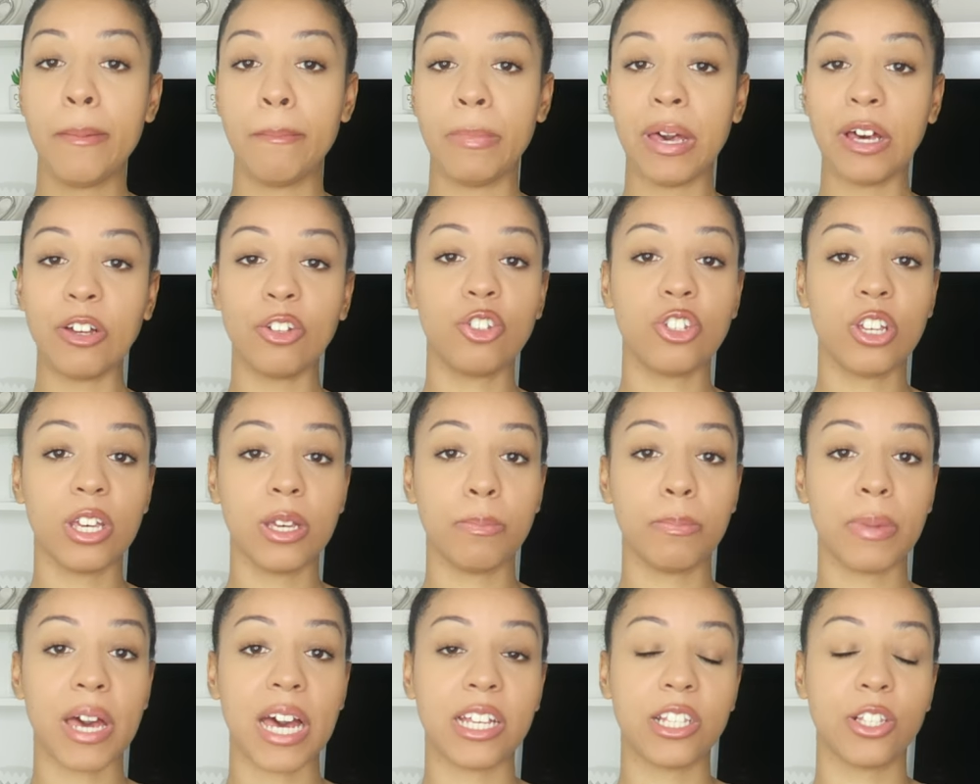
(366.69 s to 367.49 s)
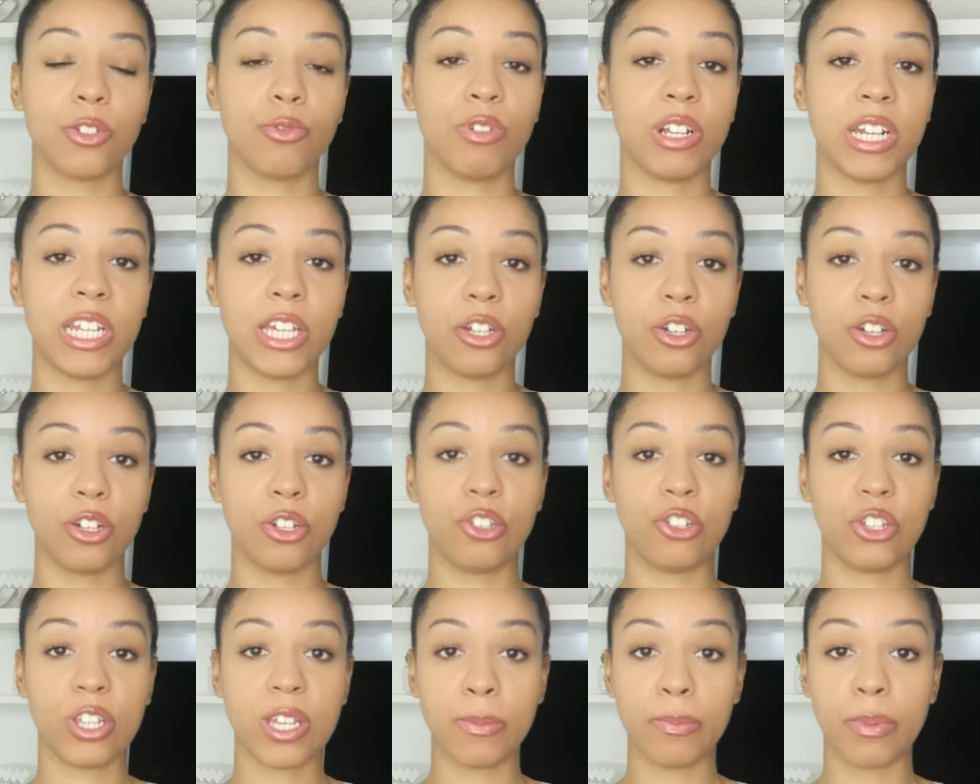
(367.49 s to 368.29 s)
MailChimp has really
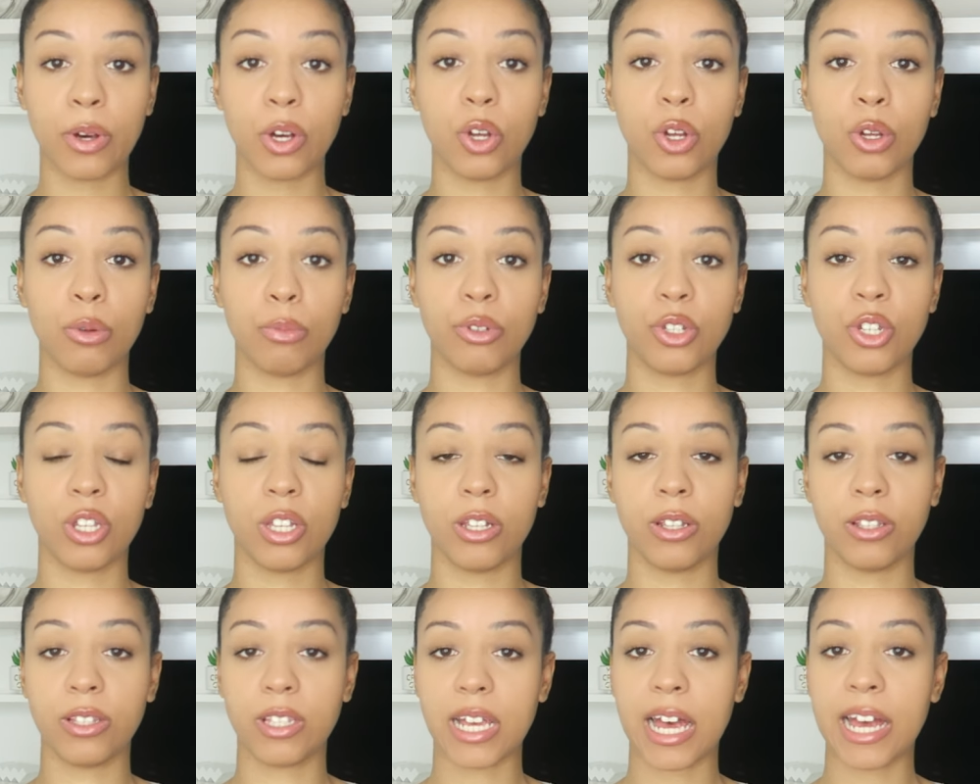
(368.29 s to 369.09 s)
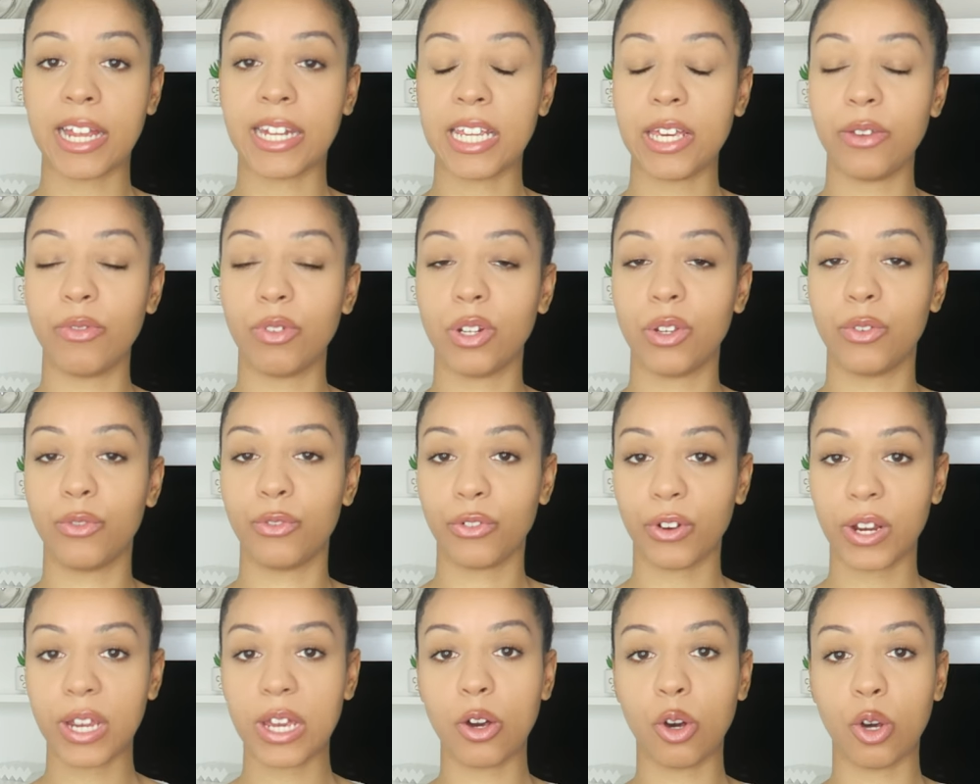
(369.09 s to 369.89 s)
good cheaper options and even a
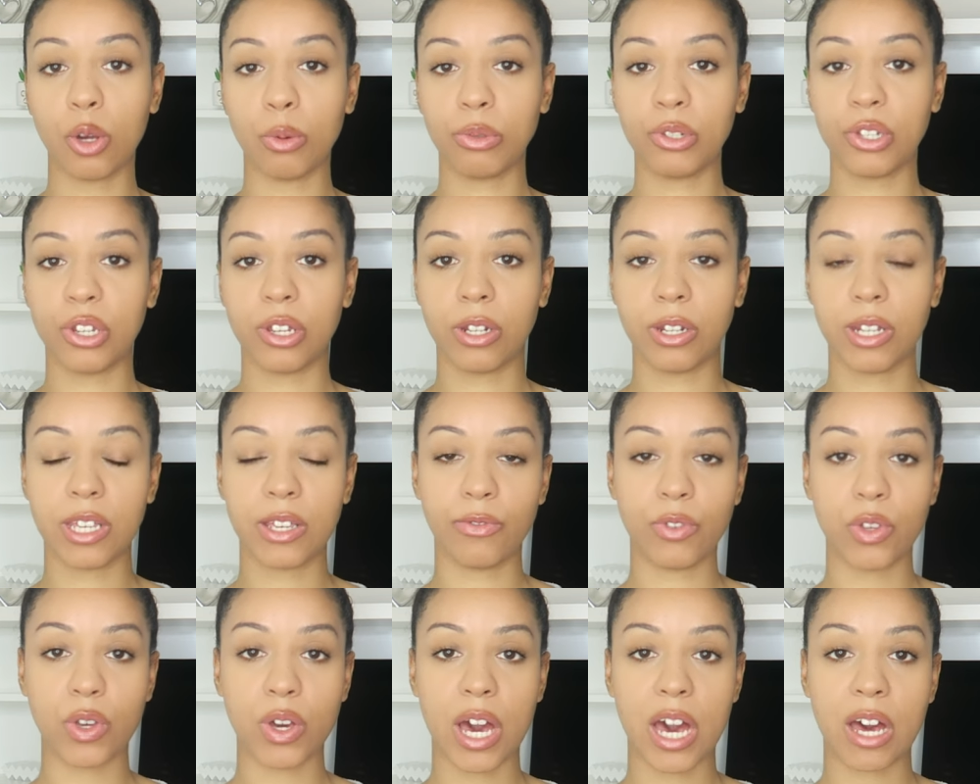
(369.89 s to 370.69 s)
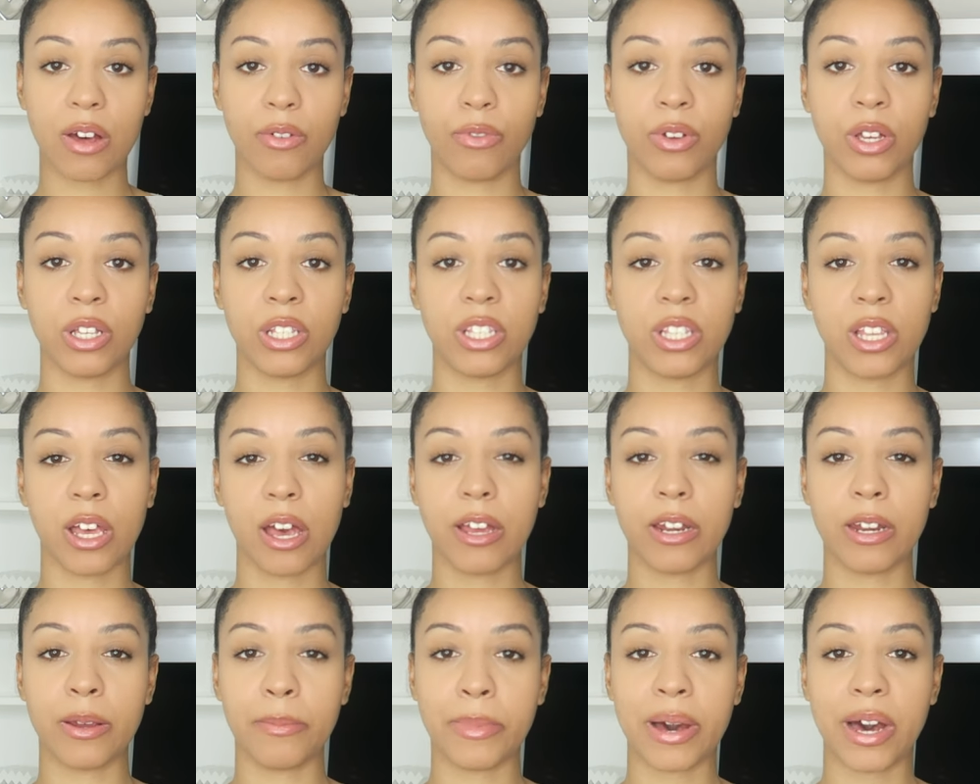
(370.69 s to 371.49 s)
free option if you have a
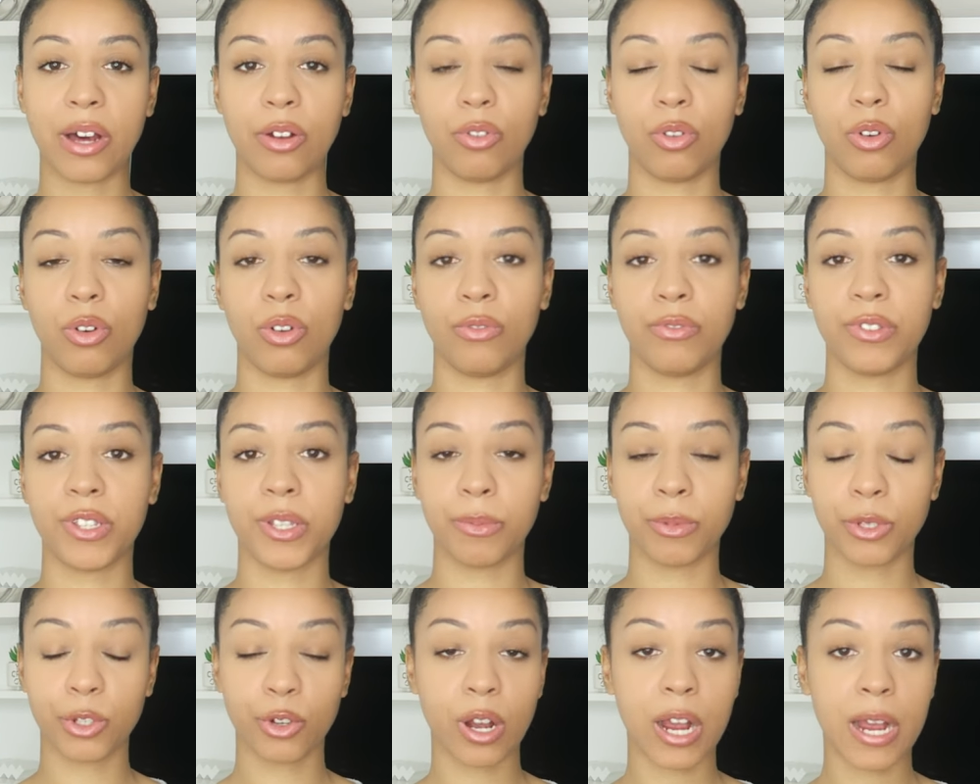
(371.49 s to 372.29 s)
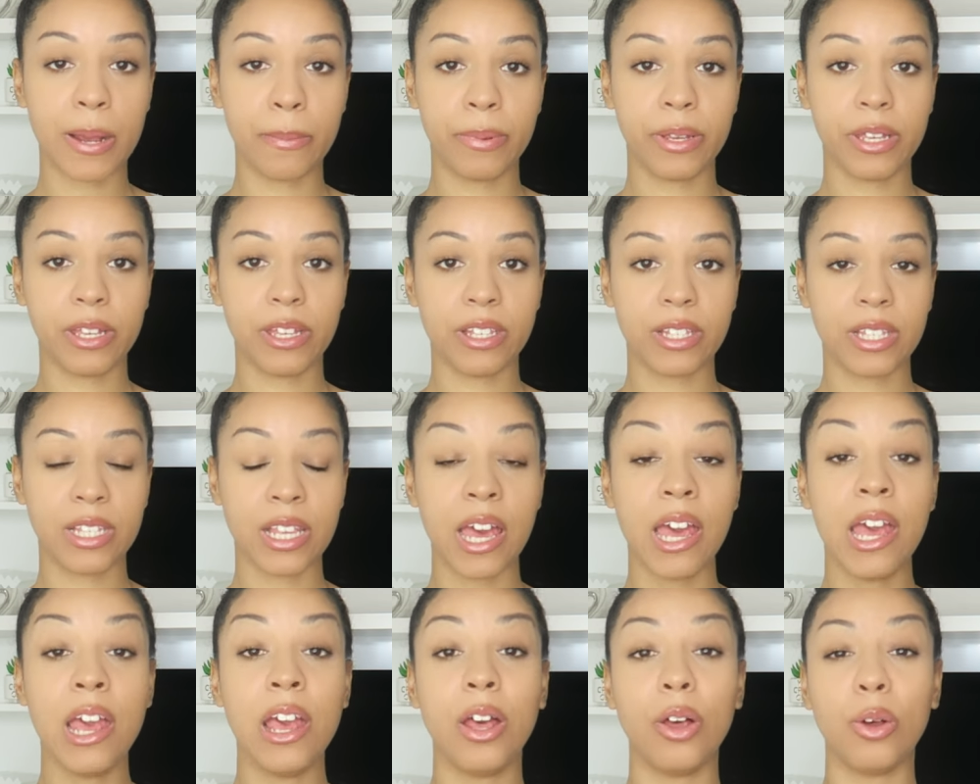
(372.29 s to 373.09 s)
certain amount of subscribers.